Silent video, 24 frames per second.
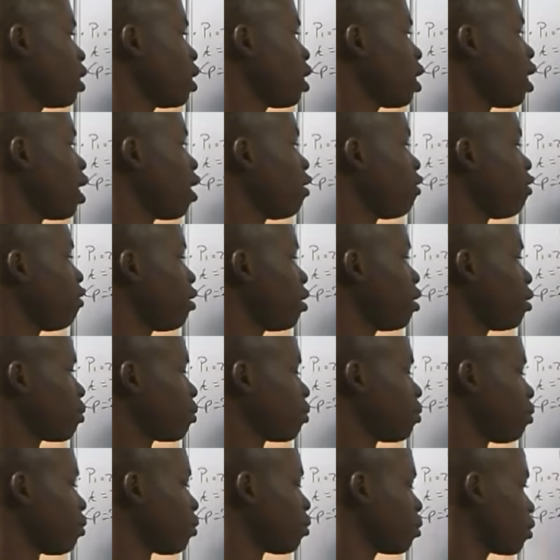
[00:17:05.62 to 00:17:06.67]
Kelvin.
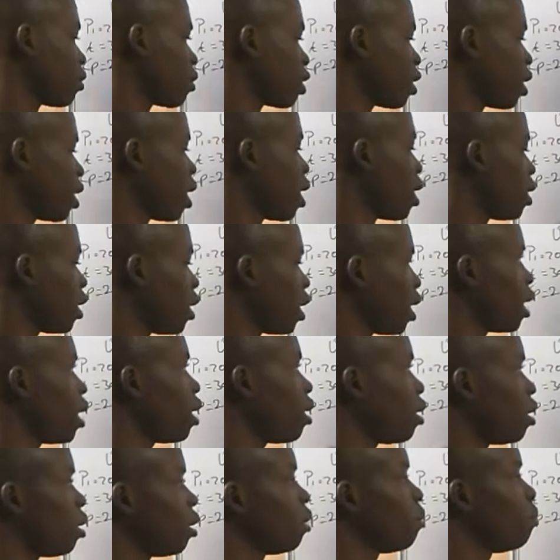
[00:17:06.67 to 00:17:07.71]
And
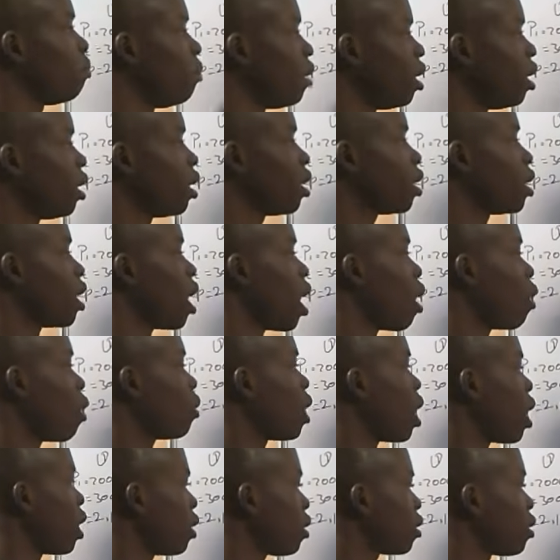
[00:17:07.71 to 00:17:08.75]
then meaning now
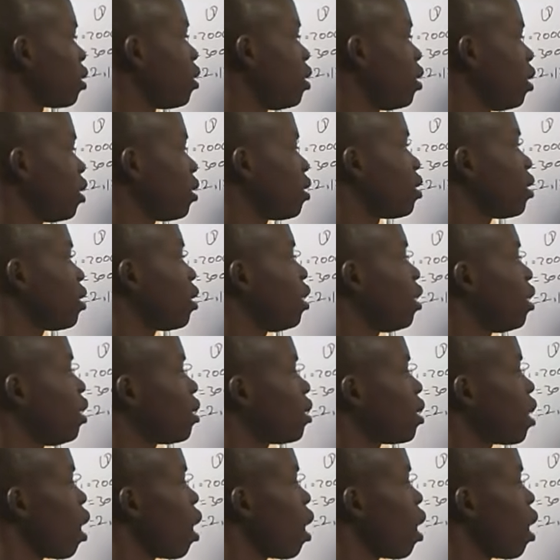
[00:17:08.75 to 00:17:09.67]
that this is